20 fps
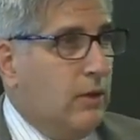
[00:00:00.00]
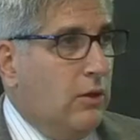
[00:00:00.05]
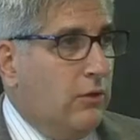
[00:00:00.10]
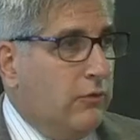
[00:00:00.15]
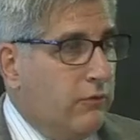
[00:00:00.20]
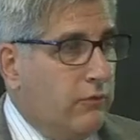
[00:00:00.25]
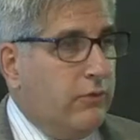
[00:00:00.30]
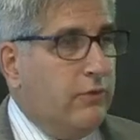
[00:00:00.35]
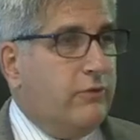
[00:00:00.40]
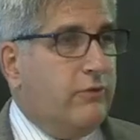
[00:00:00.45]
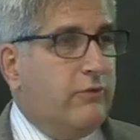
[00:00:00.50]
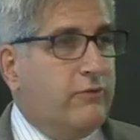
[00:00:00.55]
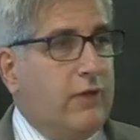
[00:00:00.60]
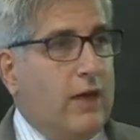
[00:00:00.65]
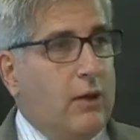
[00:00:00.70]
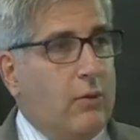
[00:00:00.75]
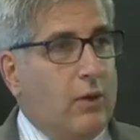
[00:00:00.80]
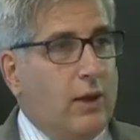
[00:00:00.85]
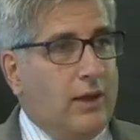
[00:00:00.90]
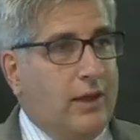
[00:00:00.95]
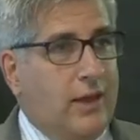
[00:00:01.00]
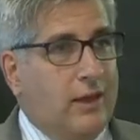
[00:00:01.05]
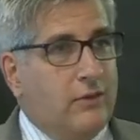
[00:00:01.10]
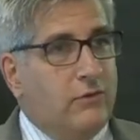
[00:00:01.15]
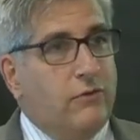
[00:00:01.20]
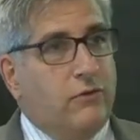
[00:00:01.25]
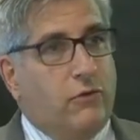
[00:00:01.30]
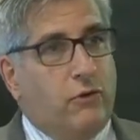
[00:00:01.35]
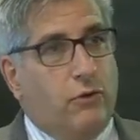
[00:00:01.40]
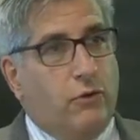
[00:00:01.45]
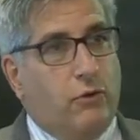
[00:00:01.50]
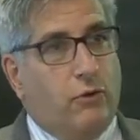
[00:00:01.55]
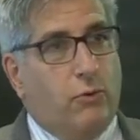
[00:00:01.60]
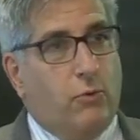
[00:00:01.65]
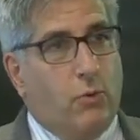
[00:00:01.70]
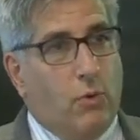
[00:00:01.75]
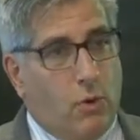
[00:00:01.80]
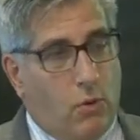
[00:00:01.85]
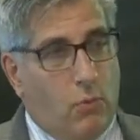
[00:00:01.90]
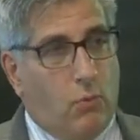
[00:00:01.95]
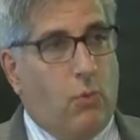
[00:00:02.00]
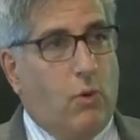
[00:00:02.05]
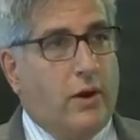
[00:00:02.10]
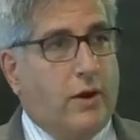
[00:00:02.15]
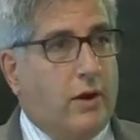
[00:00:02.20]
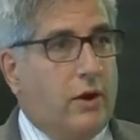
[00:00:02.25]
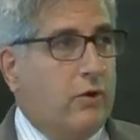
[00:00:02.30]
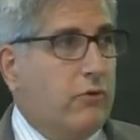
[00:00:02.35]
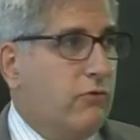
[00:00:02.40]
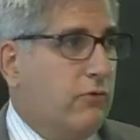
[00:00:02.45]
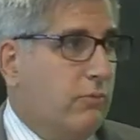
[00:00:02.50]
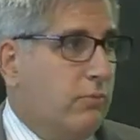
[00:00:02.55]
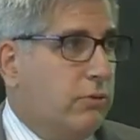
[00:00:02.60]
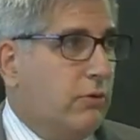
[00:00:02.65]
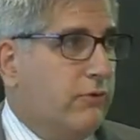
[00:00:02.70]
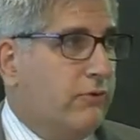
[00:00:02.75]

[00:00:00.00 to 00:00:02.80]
So this is how I get to 100%.